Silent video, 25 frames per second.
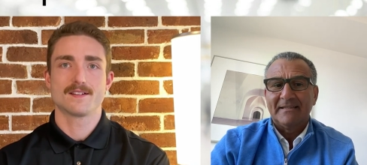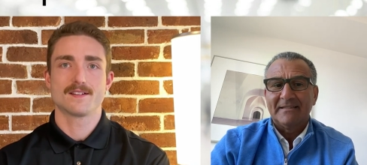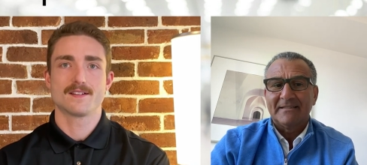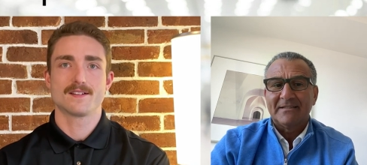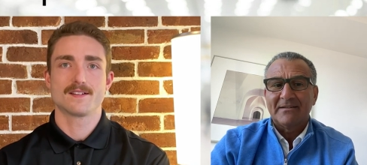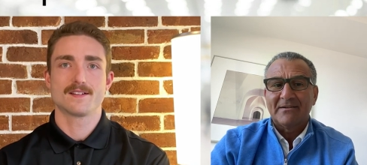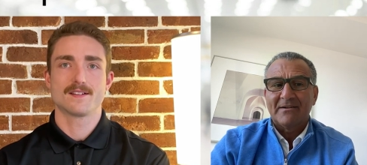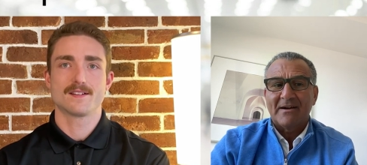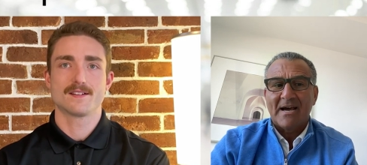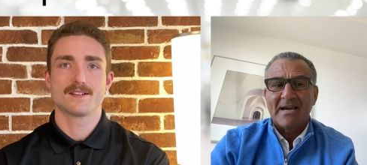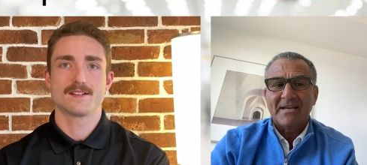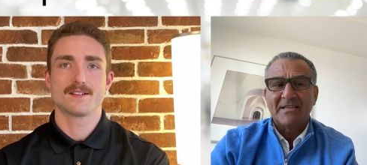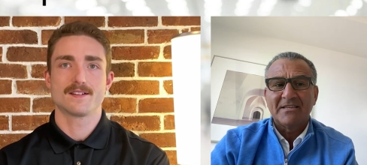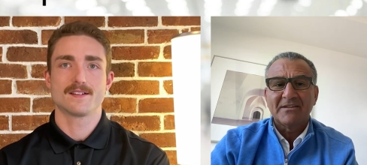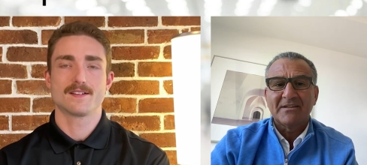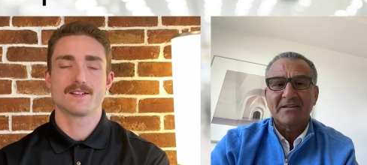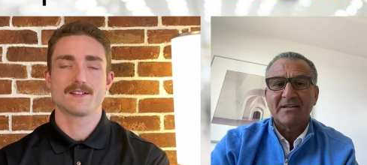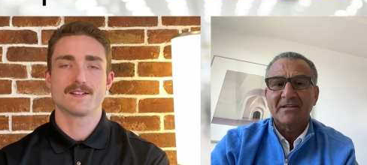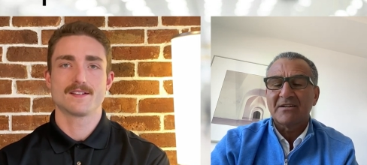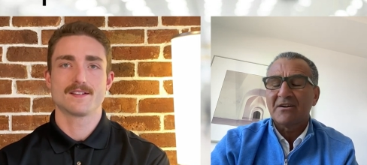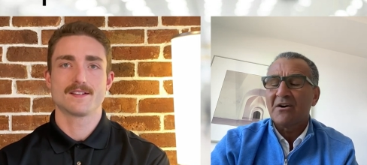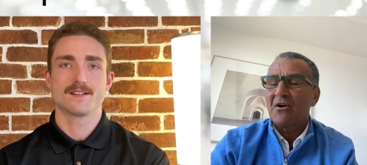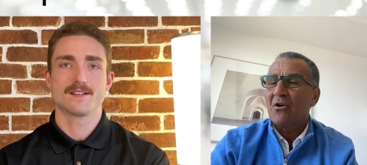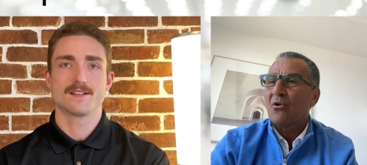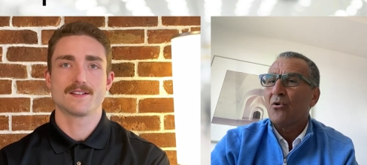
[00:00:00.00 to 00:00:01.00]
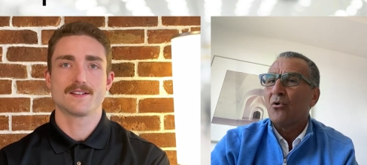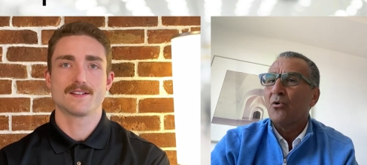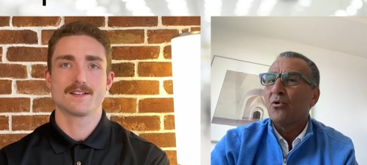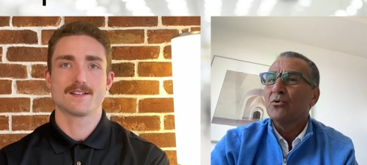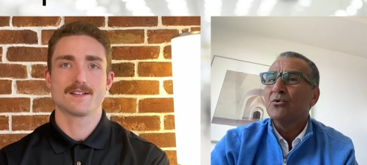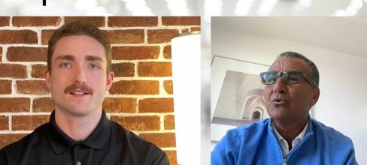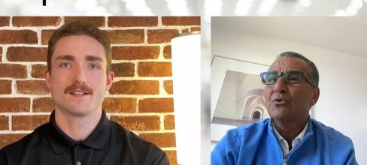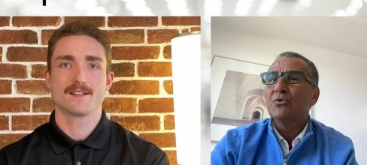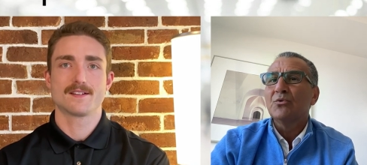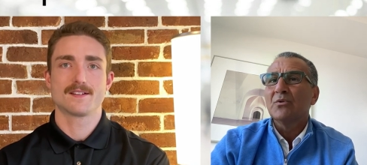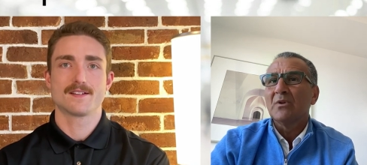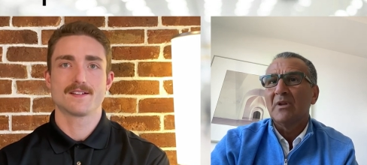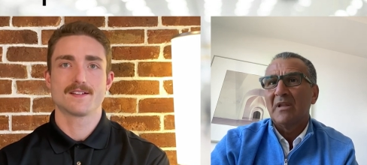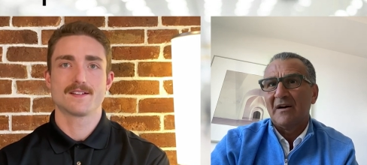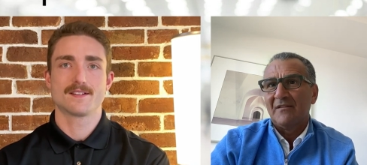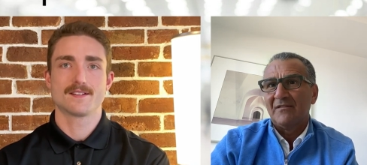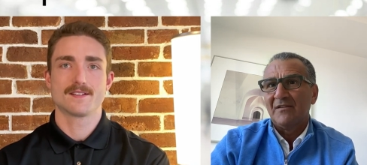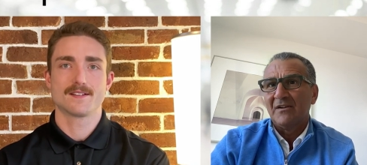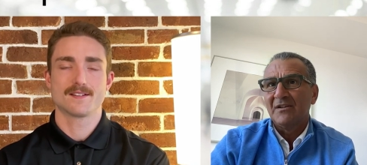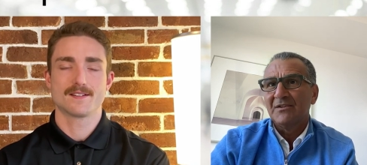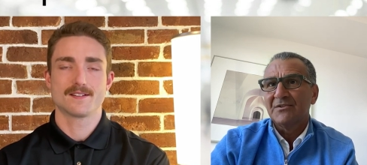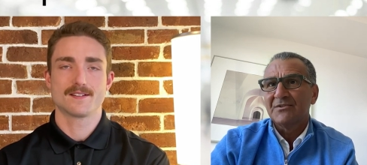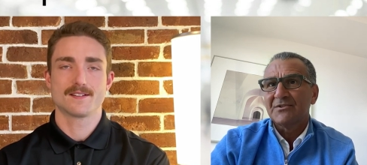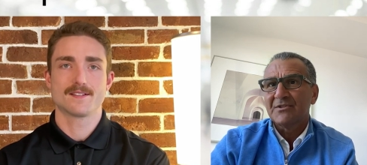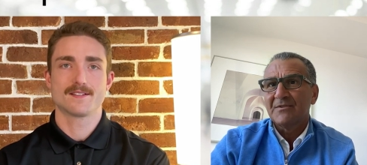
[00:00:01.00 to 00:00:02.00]
Speaker 1: So I took it a whole new
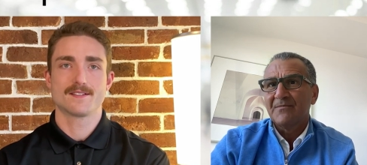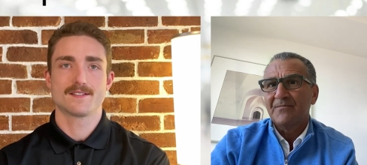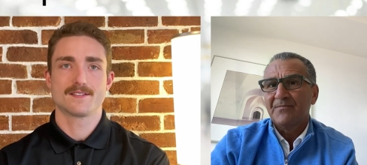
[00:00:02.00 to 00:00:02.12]
levels.